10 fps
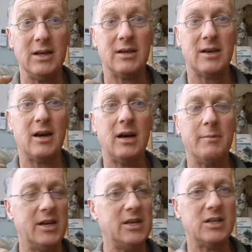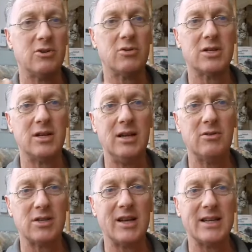and calm. He
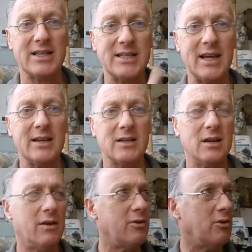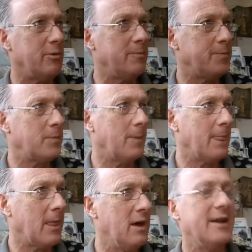looks like a saint. And I thought,
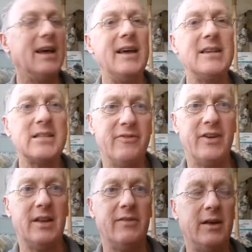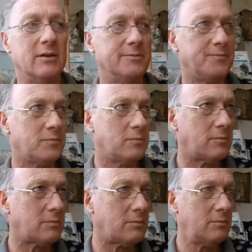now here's the funny thing.
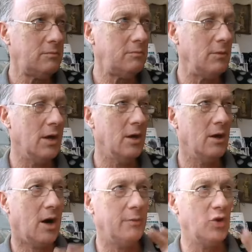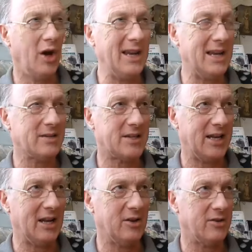I'm not allowed to
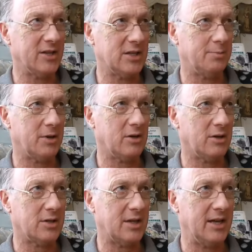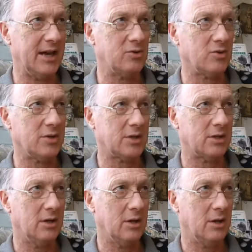tell you this because the angels